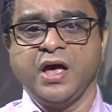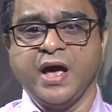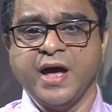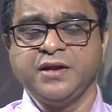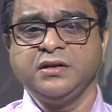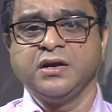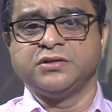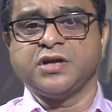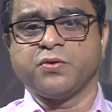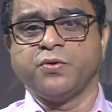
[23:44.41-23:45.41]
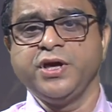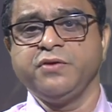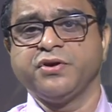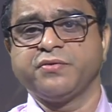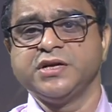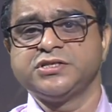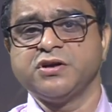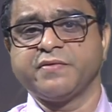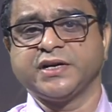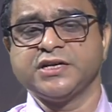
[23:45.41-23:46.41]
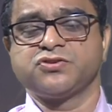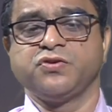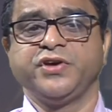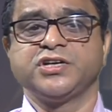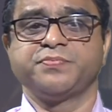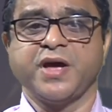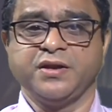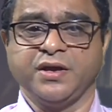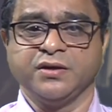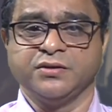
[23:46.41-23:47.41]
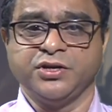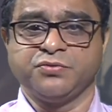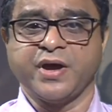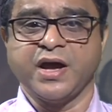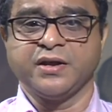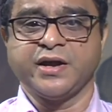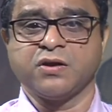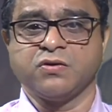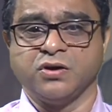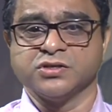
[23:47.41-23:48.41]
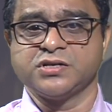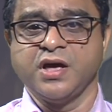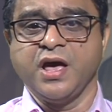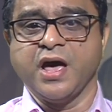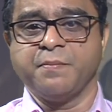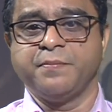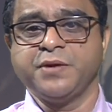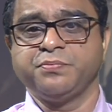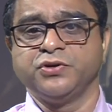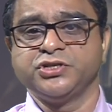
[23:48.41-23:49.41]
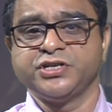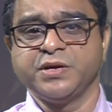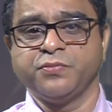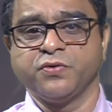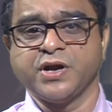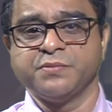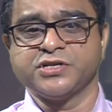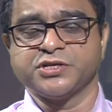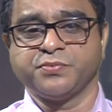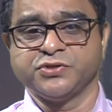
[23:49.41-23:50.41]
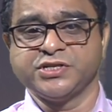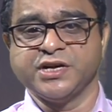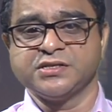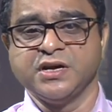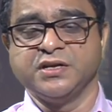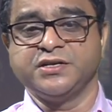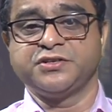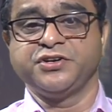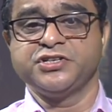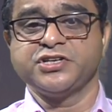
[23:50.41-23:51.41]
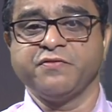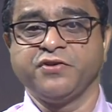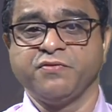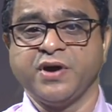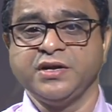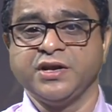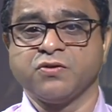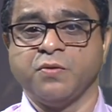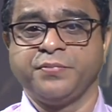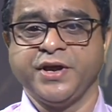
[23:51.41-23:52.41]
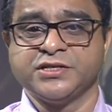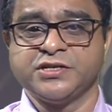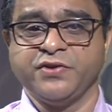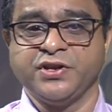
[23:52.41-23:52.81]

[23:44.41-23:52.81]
and the growing frequency of catastrophic spending due to healthcare costs have made policy and programs responses that reach everyone in a comprehensive,